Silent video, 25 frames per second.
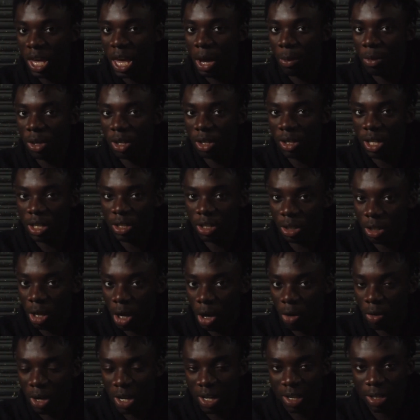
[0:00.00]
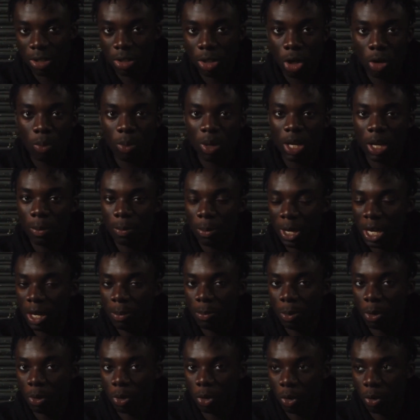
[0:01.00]
get where you need to go. Like, there's so many
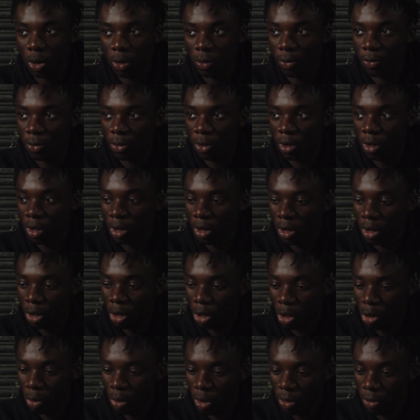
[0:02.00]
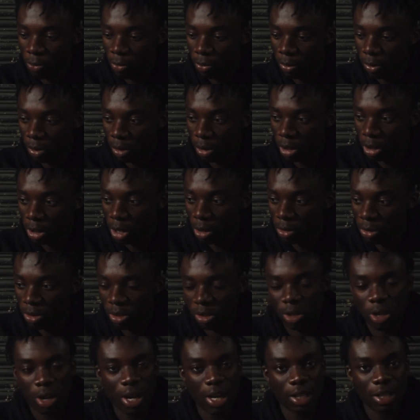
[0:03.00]
people who have, you know,
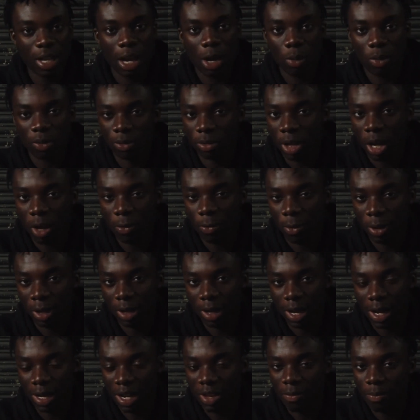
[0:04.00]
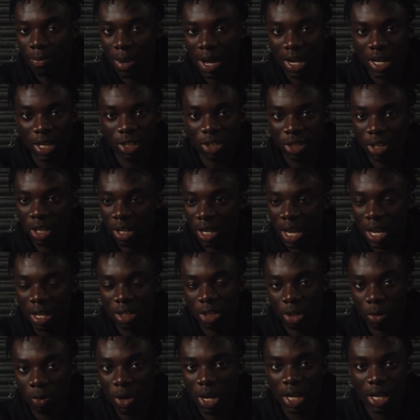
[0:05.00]
started out with nothing, and they've managed to get
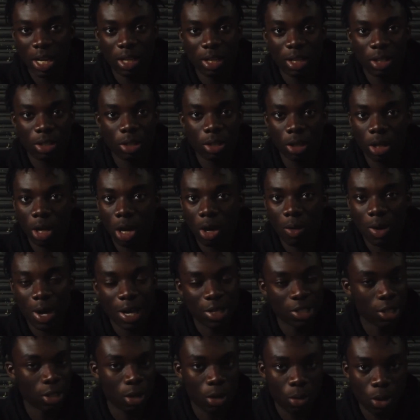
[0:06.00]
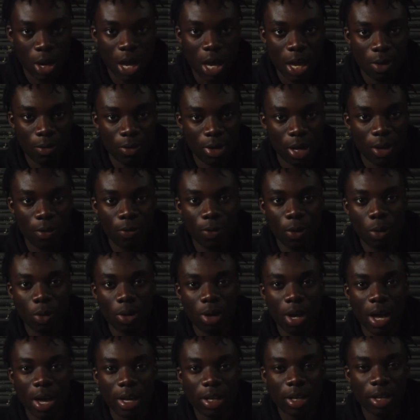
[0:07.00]
to where they need to go as a creative. And I feel
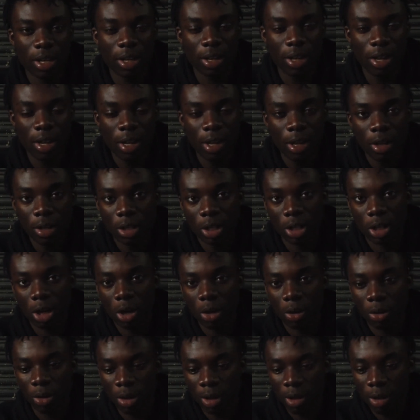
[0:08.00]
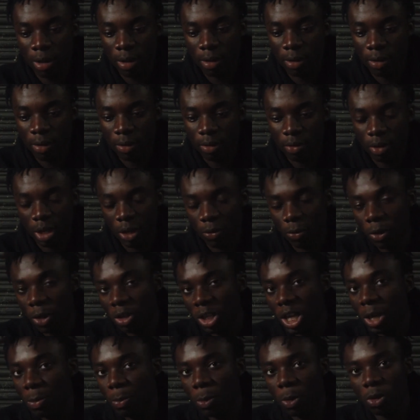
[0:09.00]
like, you know, if you
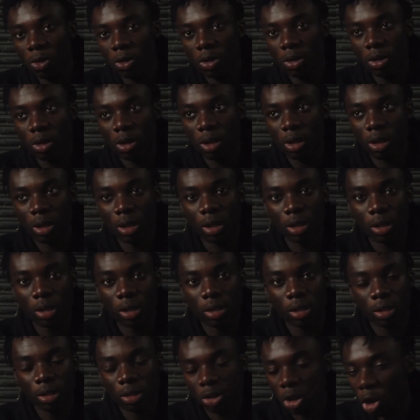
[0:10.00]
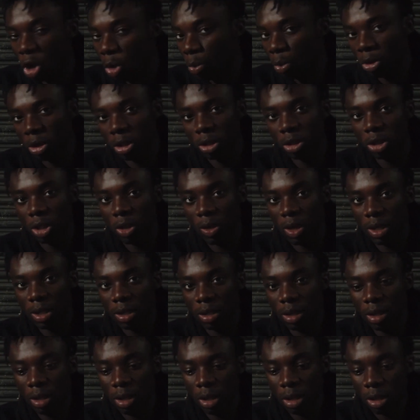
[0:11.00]
keep on doing what you're
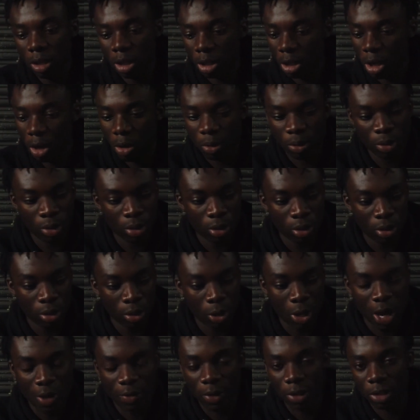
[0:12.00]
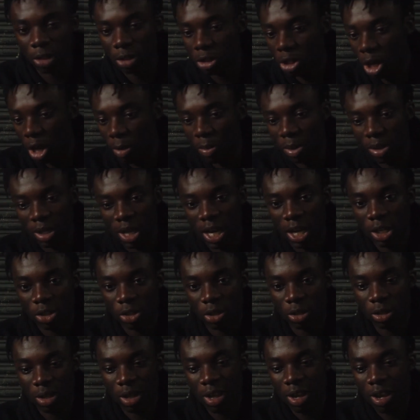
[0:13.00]
doing, you know, you have the
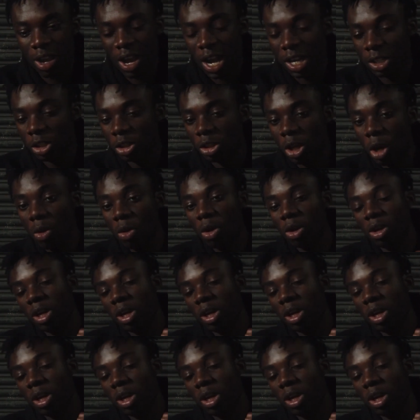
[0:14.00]
determination, and you don't